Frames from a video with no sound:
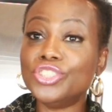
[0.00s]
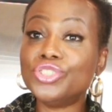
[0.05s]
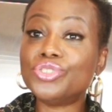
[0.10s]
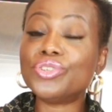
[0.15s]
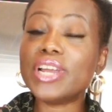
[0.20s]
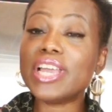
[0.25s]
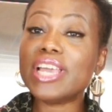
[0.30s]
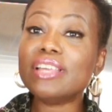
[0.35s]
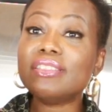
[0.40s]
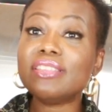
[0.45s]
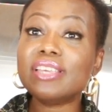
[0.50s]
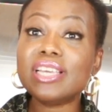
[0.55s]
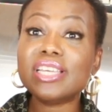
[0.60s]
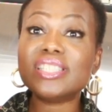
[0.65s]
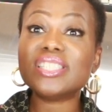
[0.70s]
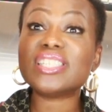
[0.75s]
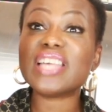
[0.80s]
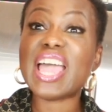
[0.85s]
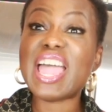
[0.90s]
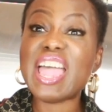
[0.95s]
drink
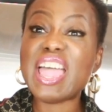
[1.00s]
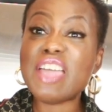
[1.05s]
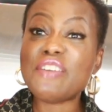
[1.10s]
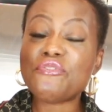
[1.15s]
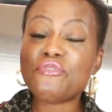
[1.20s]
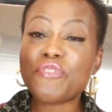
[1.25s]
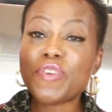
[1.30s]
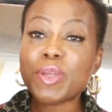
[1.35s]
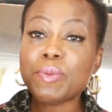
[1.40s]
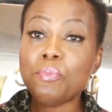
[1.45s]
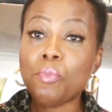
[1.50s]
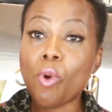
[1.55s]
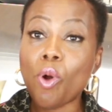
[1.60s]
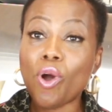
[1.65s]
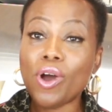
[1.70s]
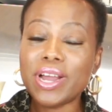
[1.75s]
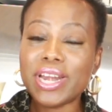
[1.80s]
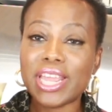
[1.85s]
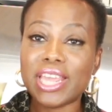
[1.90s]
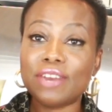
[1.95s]
this every
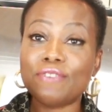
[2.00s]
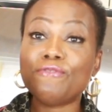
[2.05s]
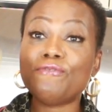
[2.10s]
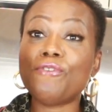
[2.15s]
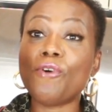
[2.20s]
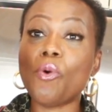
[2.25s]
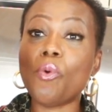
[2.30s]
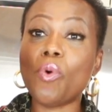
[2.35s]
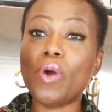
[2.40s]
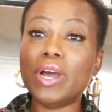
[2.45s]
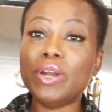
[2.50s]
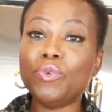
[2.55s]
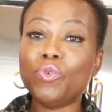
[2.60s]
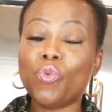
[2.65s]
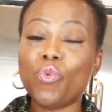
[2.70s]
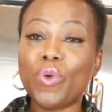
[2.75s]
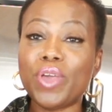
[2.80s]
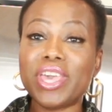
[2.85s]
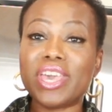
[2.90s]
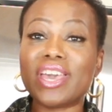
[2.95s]
morning for
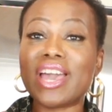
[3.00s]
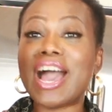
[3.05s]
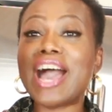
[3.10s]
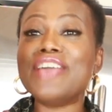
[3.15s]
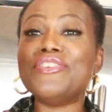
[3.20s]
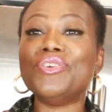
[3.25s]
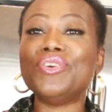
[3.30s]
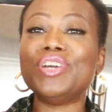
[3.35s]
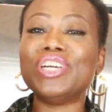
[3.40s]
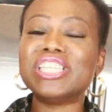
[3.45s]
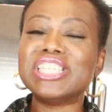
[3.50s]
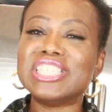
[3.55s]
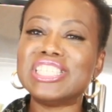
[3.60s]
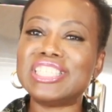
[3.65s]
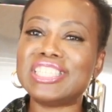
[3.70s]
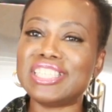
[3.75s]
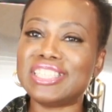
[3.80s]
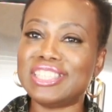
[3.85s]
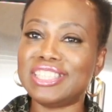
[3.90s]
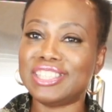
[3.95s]
one week and you're gonna
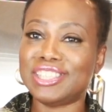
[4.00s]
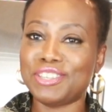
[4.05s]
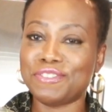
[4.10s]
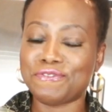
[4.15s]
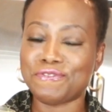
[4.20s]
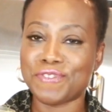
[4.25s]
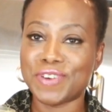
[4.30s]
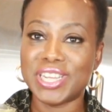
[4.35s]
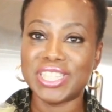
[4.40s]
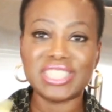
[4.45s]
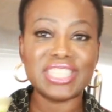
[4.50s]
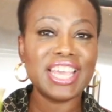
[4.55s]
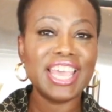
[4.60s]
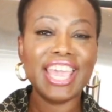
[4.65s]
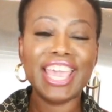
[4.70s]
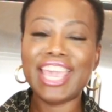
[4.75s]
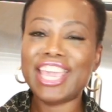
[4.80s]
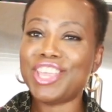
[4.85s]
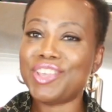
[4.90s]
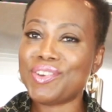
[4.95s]
see the difference
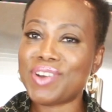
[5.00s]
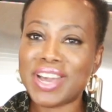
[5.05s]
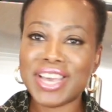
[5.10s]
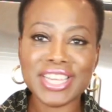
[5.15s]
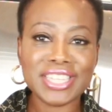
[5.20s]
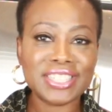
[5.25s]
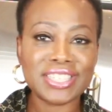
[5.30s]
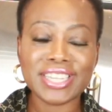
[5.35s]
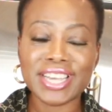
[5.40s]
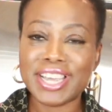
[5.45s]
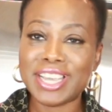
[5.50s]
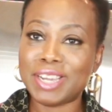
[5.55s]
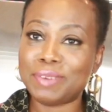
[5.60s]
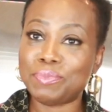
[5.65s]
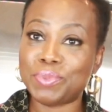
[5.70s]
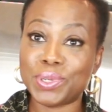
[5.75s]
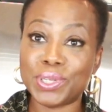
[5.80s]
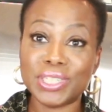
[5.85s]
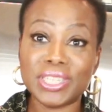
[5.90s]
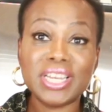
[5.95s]
in your entire
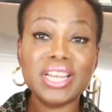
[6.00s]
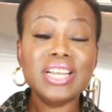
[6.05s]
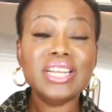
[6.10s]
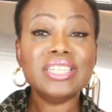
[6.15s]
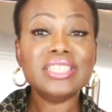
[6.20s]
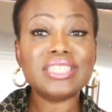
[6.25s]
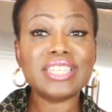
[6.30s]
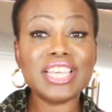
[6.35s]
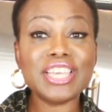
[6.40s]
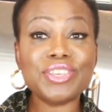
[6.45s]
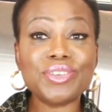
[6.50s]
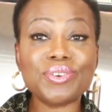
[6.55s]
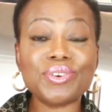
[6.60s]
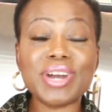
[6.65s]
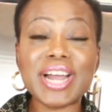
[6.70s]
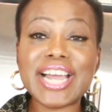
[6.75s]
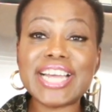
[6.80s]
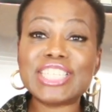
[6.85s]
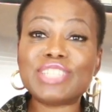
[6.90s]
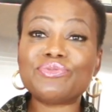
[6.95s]
body thank you
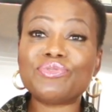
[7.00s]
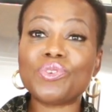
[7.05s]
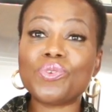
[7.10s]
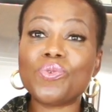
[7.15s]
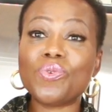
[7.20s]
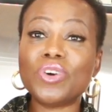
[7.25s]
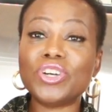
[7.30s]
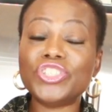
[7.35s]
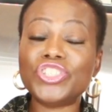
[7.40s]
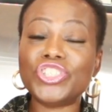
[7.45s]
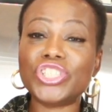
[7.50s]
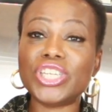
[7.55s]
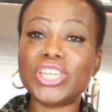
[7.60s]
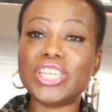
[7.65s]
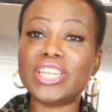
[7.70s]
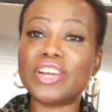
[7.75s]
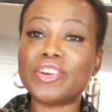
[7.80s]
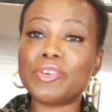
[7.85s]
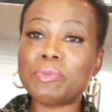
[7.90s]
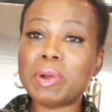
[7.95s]
guys for
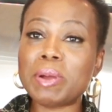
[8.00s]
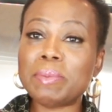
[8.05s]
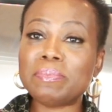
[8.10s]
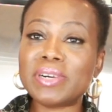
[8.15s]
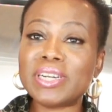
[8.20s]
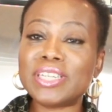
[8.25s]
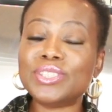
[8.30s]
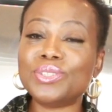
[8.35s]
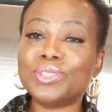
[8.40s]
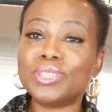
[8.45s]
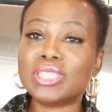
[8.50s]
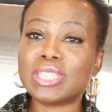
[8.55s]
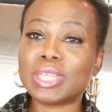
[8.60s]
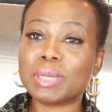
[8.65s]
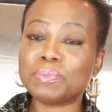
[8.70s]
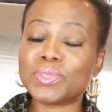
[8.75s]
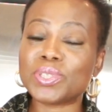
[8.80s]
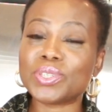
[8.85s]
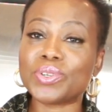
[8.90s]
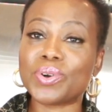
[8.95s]
watching and remember to
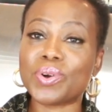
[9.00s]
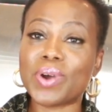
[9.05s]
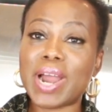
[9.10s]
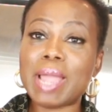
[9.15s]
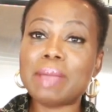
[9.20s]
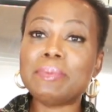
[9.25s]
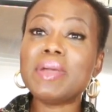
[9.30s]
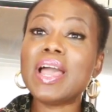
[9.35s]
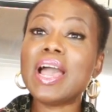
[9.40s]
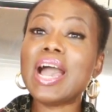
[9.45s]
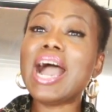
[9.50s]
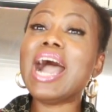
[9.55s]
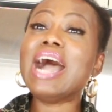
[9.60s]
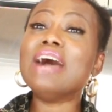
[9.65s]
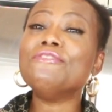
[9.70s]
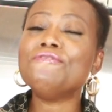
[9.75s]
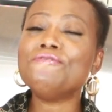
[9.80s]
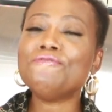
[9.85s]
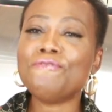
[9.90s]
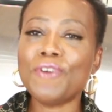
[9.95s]
subscribe
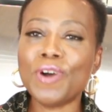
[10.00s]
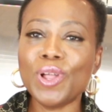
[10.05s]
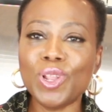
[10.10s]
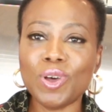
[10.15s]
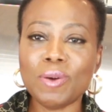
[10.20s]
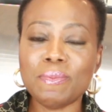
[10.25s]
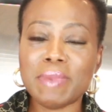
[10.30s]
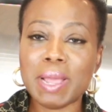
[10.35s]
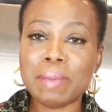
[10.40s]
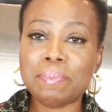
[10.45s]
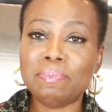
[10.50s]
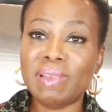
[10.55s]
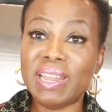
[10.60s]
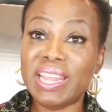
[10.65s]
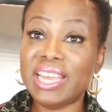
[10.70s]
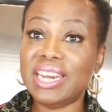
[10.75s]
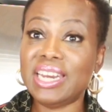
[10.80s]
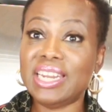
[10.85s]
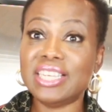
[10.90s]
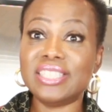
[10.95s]
and follow my
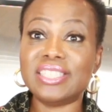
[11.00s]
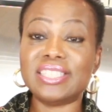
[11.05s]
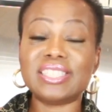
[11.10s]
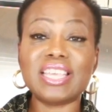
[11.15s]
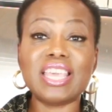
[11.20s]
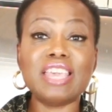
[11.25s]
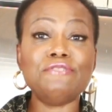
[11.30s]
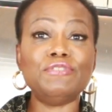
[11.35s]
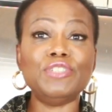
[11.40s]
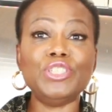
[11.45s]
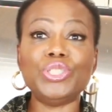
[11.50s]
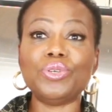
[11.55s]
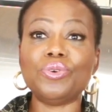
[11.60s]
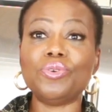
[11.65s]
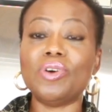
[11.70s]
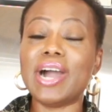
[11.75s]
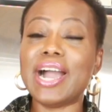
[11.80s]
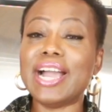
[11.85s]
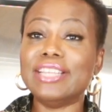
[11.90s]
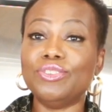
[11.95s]
playlist even
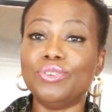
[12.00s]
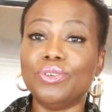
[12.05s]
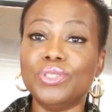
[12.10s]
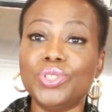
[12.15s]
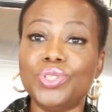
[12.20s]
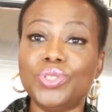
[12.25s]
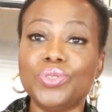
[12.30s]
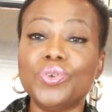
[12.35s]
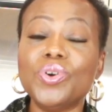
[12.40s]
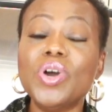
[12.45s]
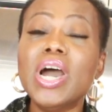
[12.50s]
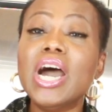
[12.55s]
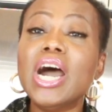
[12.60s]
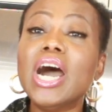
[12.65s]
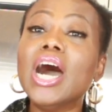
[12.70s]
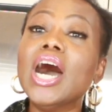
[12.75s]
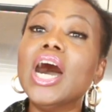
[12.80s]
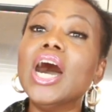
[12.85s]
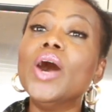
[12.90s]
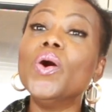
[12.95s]
though i don't do
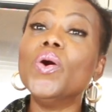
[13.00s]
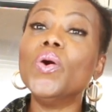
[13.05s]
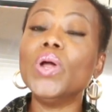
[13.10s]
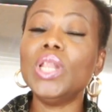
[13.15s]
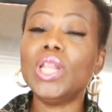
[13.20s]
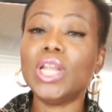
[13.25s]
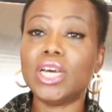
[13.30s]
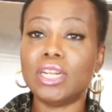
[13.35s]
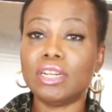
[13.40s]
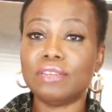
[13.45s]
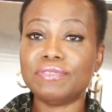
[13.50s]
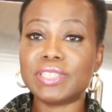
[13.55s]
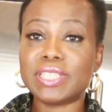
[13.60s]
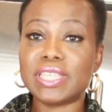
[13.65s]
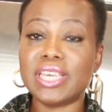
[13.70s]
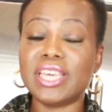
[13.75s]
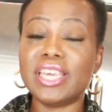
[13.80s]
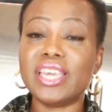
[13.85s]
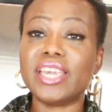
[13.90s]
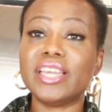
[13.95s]
a whole lot of
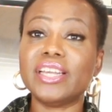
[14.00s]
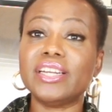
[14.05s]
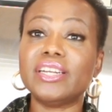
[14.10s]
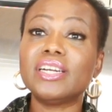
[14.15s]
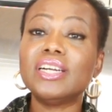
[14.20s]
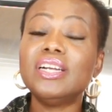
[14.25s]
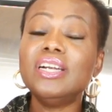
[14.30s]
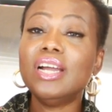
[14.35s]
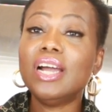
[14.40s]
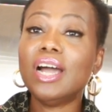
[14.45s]
skincare